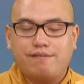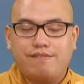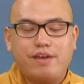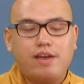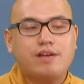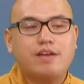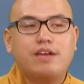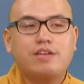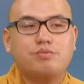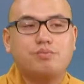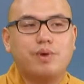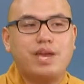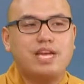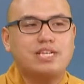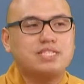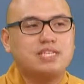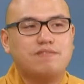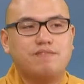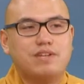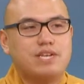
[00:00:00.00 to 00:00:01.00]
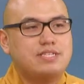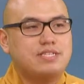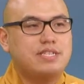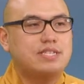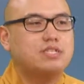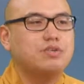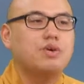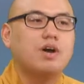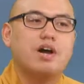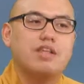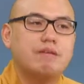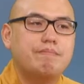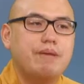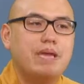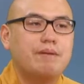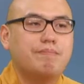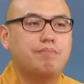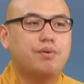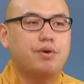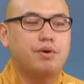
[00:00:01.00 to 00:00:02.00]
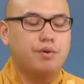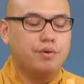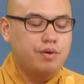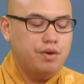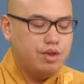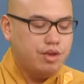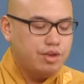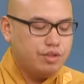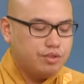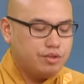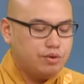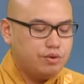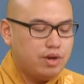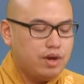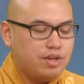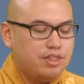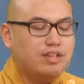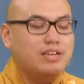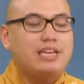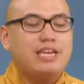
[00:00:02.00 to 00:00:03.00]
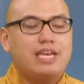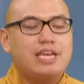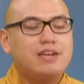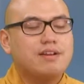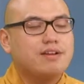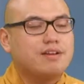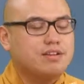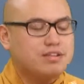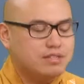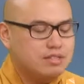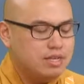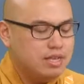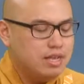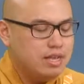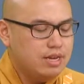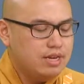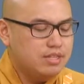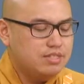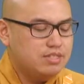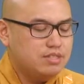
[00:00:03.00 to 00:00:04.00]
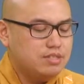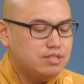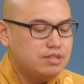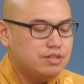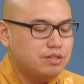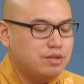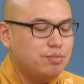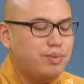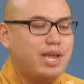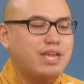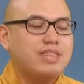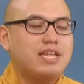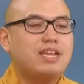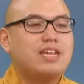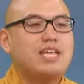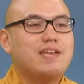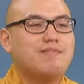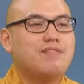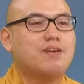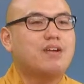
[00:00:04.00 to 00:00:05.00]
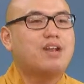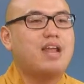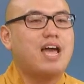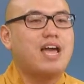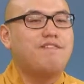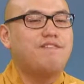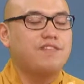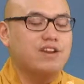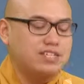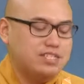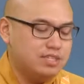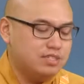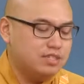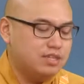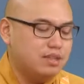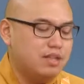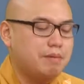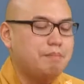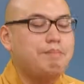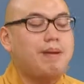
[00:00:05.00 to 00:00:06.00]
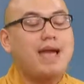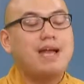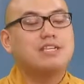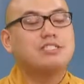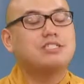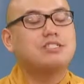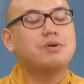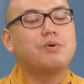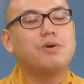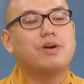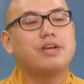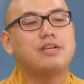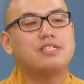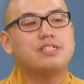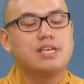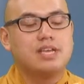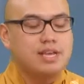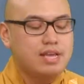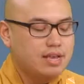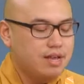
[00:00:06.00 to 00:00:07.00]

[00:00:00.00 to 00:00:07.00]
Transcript: various ways of listening to other people, to other leaders, listen to the way they live their life, listen to their backstories,